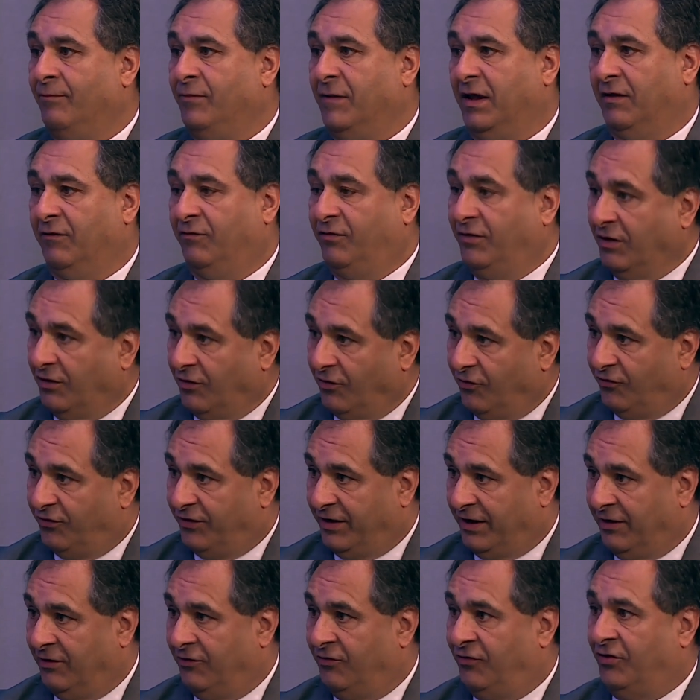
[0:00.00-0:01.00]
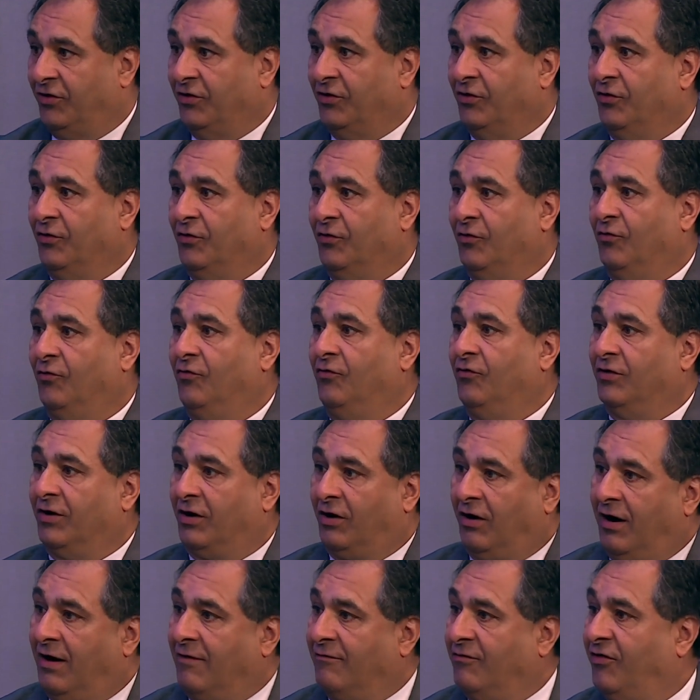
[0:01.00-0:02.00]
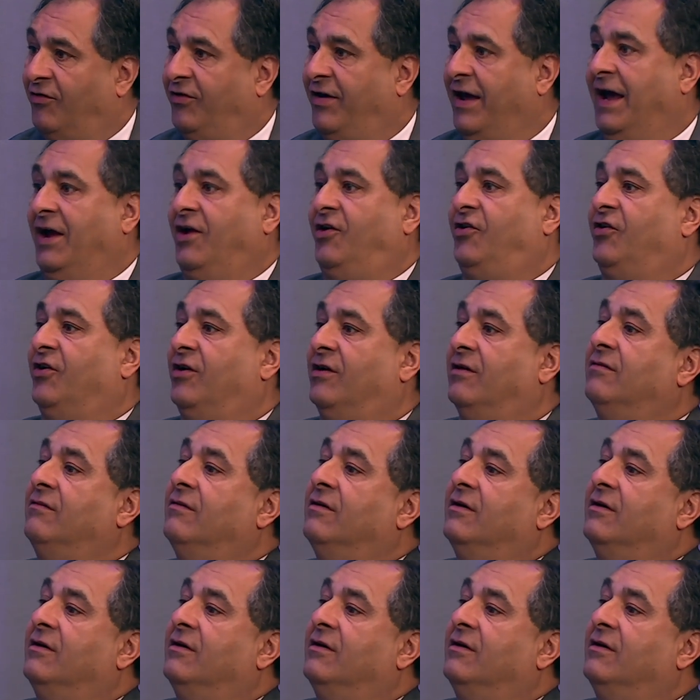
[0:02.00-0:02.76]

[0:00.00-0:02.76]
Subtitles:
infused into the conversation